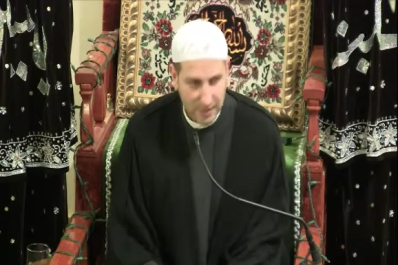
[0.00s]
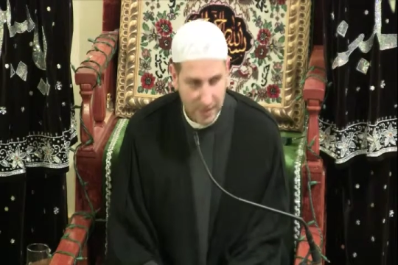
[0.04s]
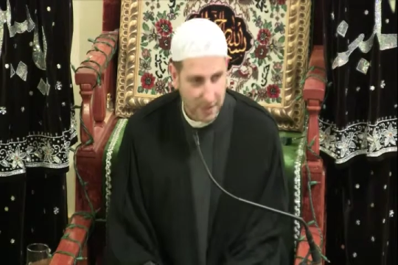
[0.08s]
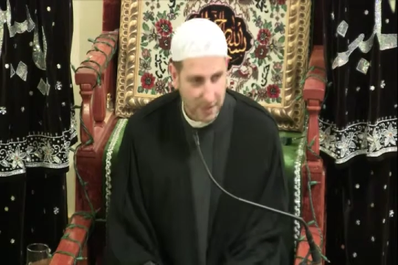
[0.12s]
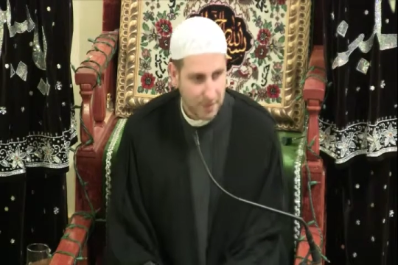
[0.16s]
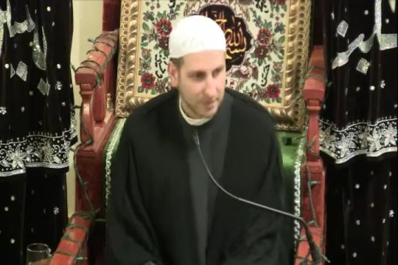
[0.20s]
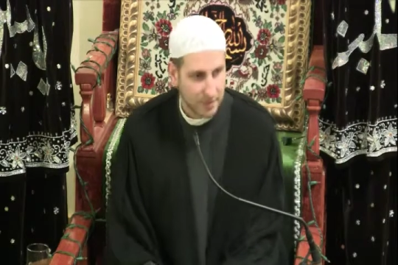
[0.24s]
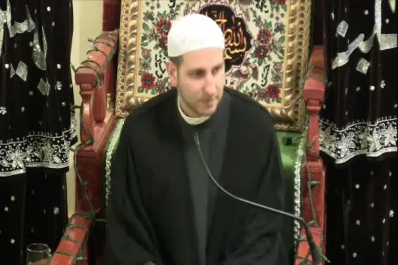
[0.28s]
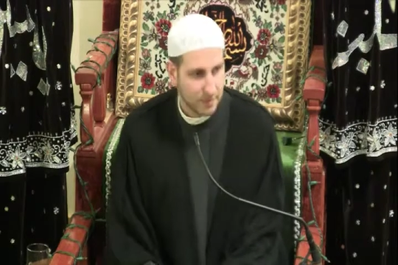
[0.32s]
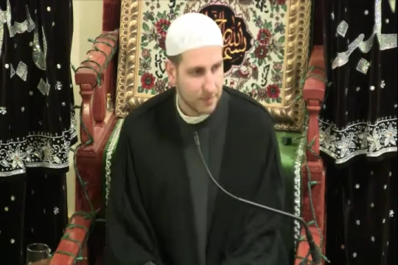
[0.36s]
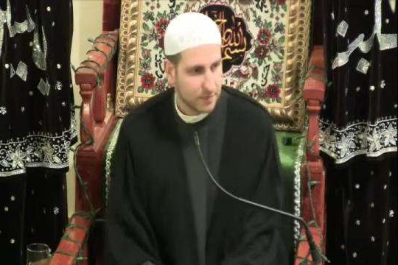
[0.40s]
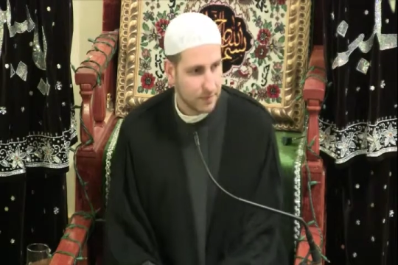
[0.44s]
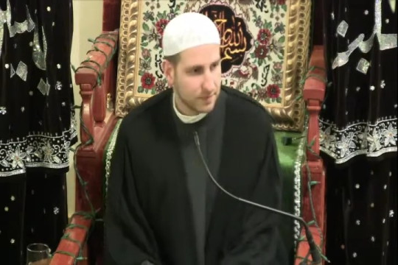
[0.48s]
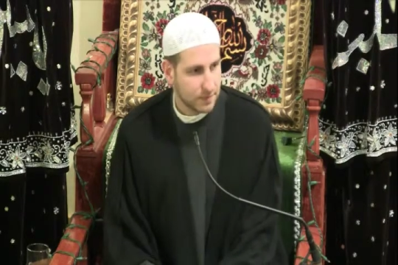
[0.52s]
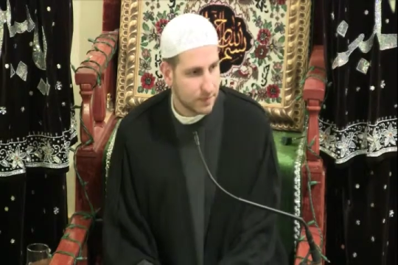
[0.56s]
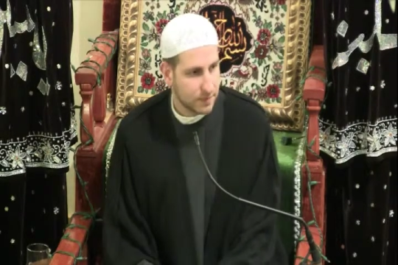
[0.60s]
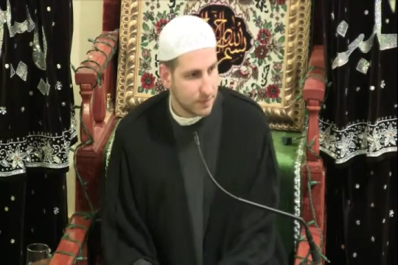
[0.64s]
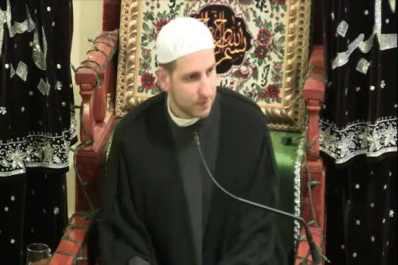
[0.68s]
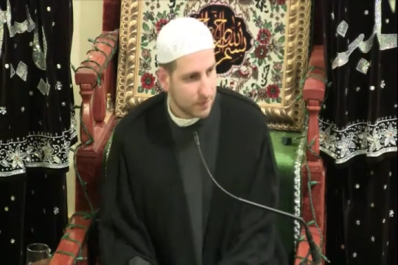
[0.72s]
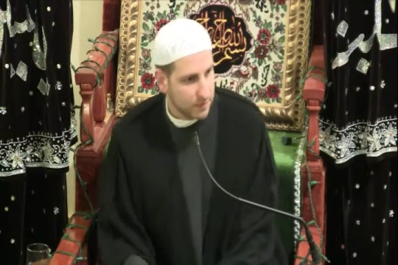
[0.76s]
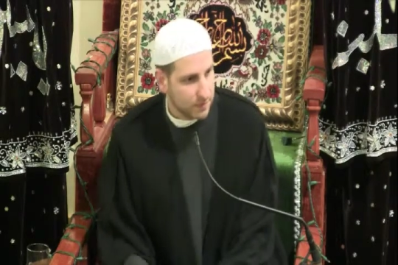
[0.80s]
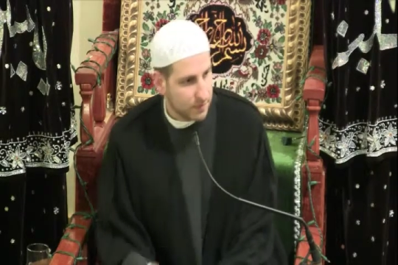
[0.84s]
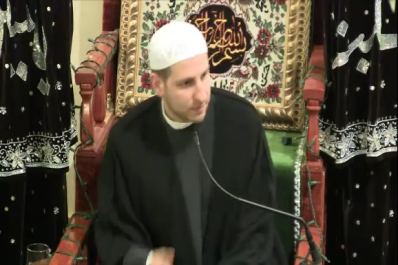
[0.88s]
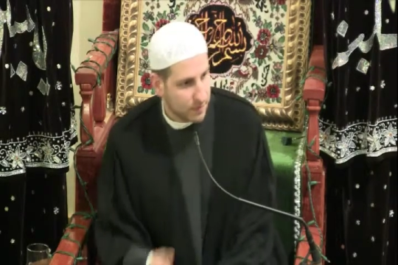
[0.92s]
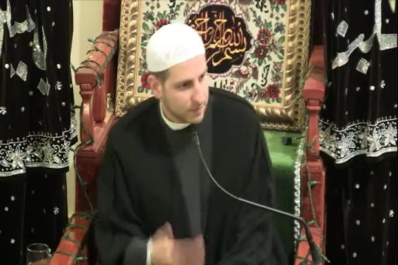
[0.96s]

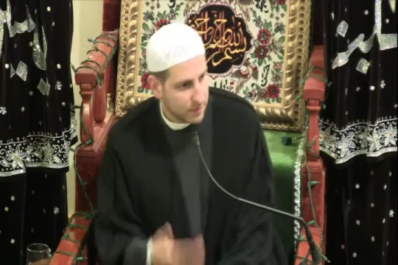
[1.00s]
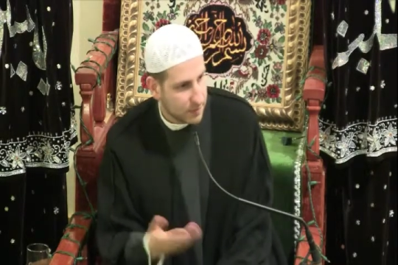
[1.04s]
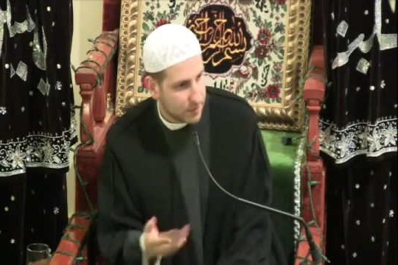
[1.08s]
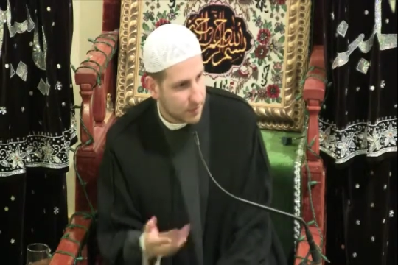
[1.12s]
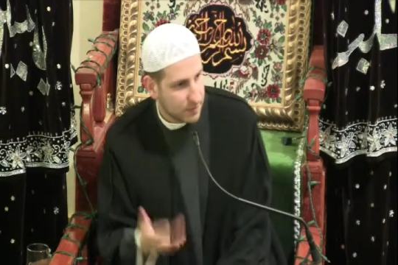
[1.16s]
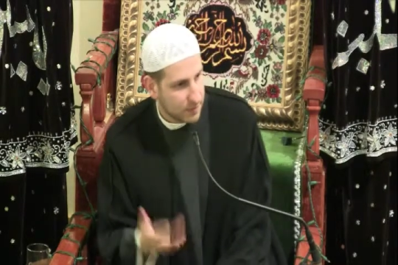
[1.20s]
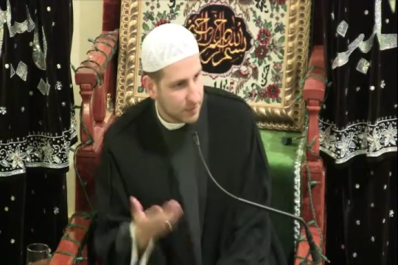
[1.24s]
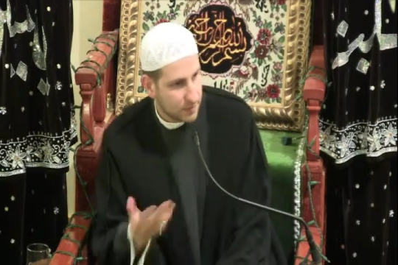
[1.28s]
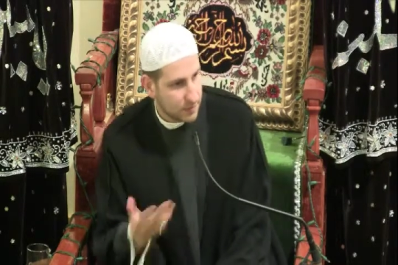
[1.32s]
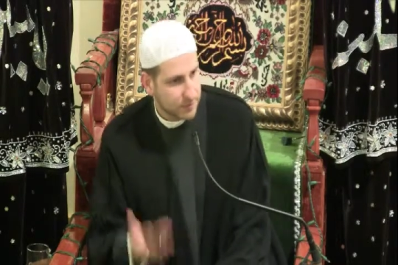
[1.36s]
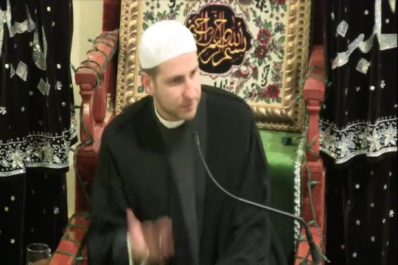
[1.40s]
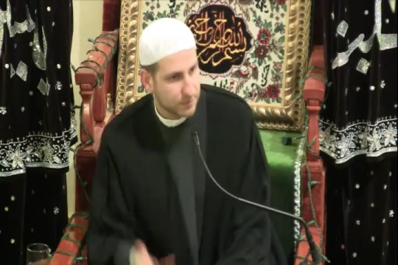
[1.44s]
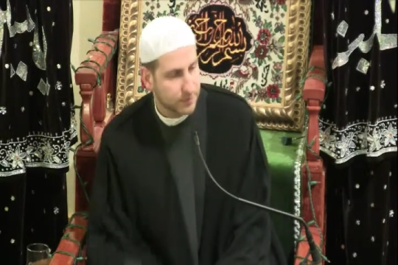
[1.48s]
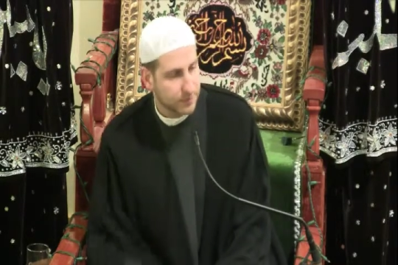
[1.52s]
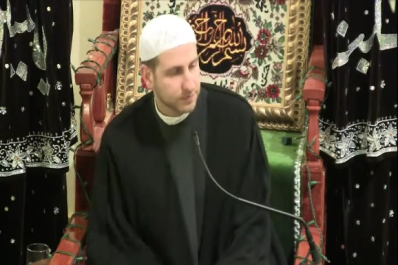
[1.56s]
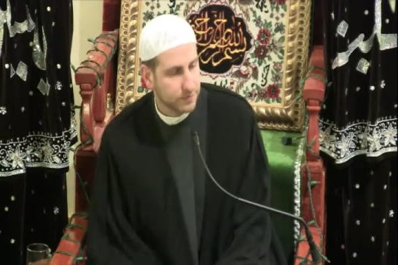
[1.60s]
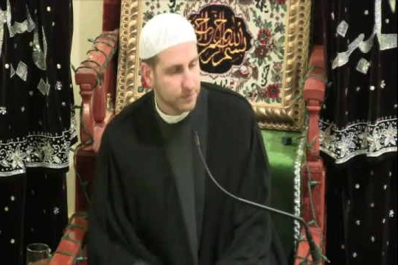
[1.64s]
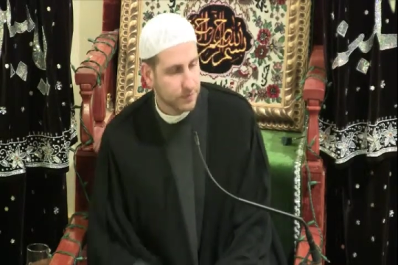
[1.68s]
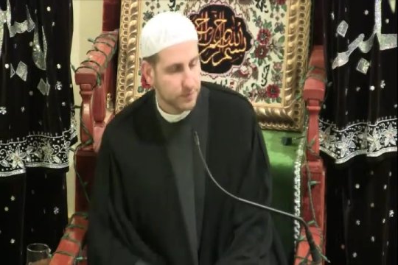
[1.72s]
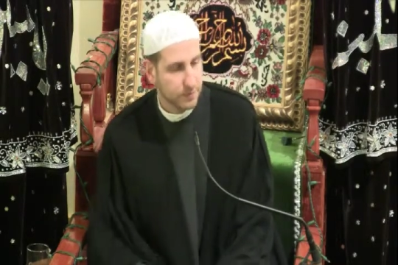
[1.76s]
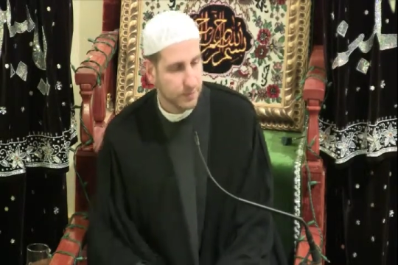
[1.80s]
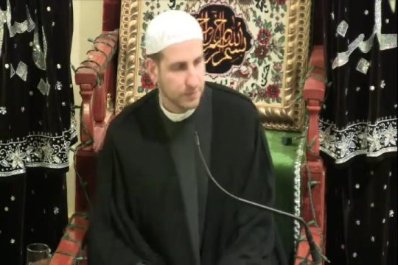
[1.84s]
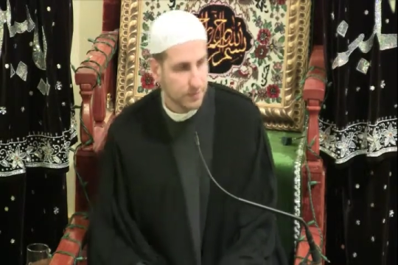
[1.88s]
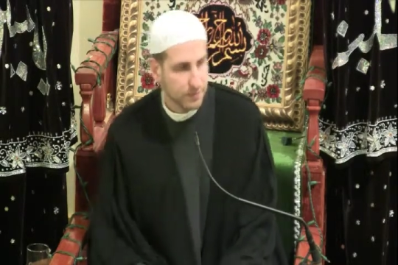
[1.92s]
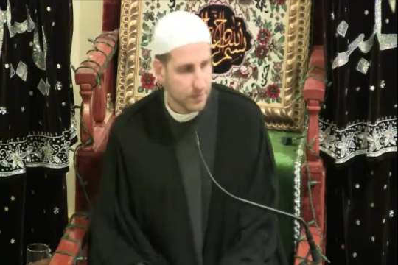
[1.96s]
Nobody speaks.